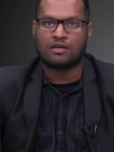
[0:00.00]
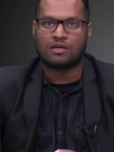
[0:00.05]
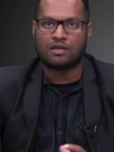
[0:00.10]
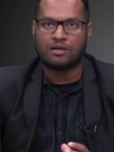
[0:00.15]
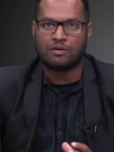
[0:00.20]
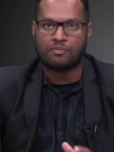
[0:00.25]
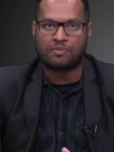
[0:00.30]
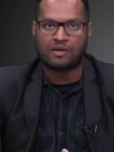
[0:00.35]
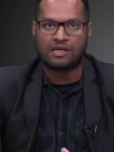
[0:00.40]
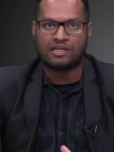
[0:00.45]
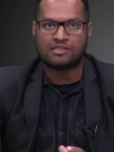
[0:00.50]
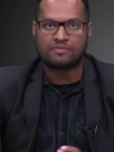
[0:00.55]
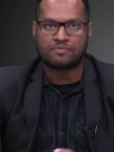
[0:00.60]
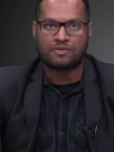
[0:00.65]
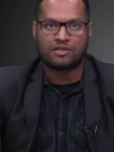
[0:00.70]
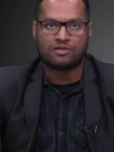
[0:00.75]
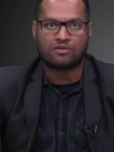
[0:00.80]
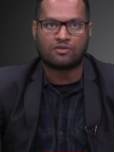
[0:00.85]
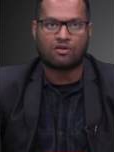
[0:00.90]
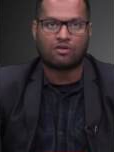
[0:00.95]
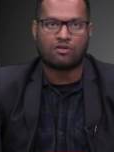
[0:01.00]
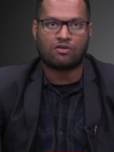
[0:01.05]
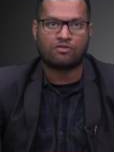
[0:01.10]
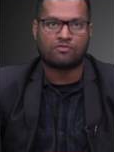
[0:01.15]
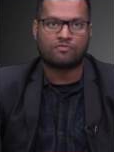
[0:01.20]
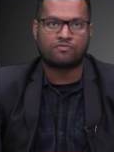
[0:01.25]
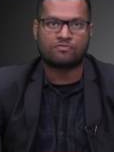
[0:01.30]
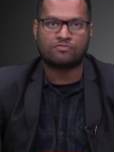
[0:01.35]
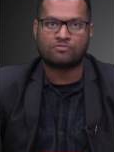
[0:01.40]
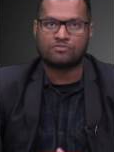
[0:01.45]
replacement
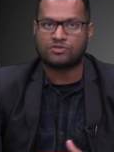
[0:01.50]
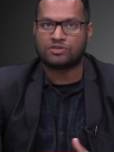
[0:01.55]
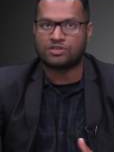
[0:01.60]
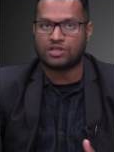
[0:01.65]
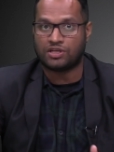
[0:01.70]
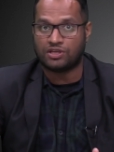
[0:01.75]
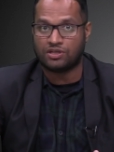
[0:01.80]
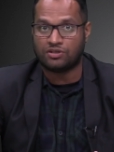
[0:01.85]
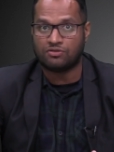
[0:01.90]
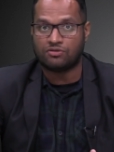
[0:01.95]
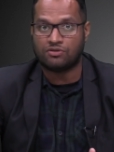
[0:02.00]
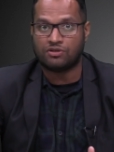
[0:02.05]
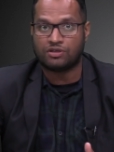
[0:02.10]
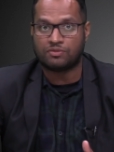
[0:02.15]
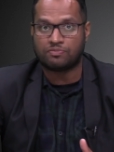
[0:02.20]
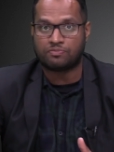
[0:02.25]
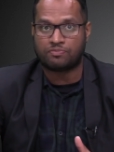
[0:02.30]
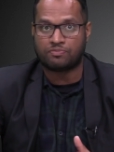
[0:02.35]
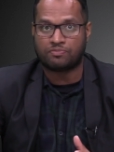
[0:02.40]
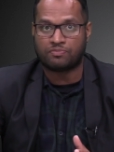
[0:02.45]
of scheduled